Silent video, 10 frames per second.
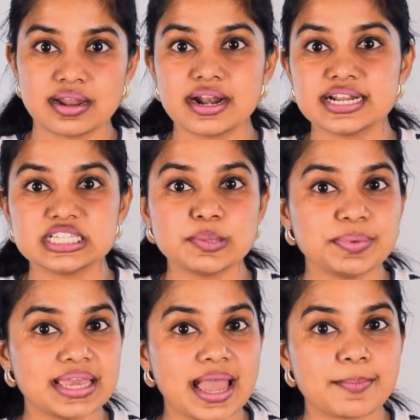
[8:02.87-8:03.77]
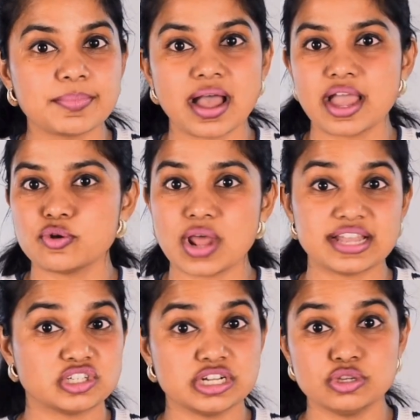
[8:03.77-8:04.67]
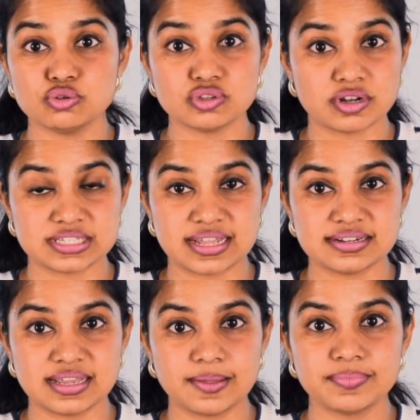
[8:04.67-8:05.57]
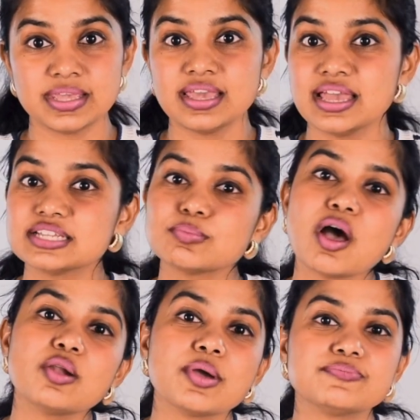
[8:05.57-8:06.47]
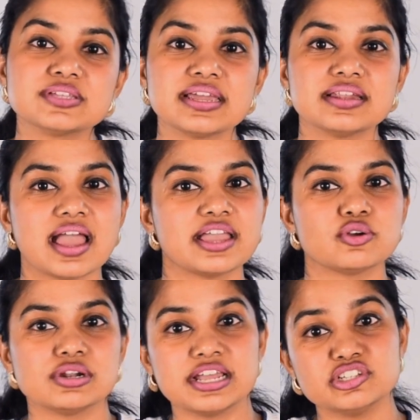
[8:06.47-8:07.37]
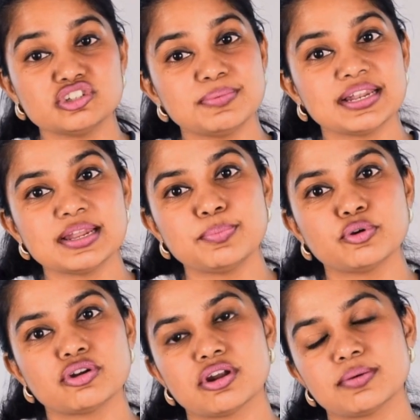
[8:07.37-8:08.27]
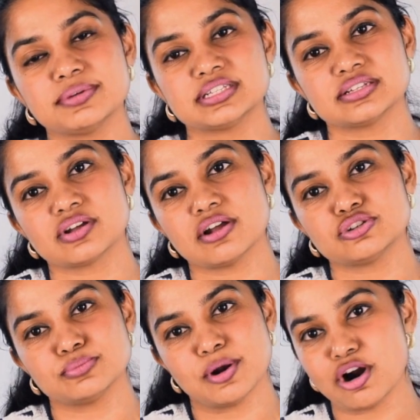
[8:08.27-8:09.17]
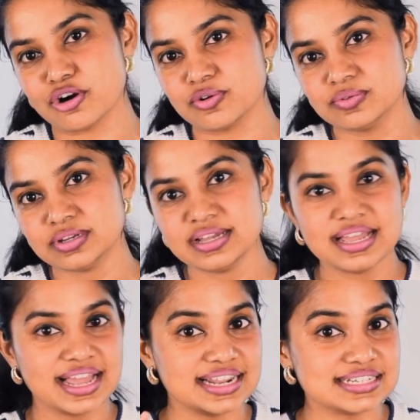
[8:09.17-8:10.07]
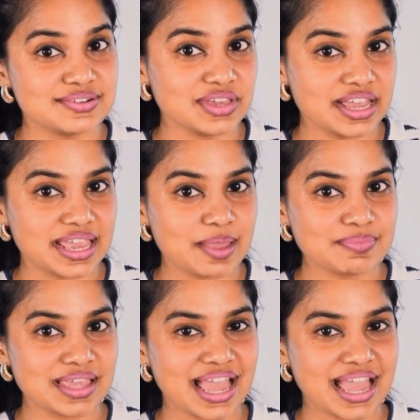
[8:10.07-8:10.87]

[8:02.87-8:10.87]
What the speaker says: A recipe app I would actually use on a Sunday. A small website I could legitimately put on a business card tomorrow. A trivia game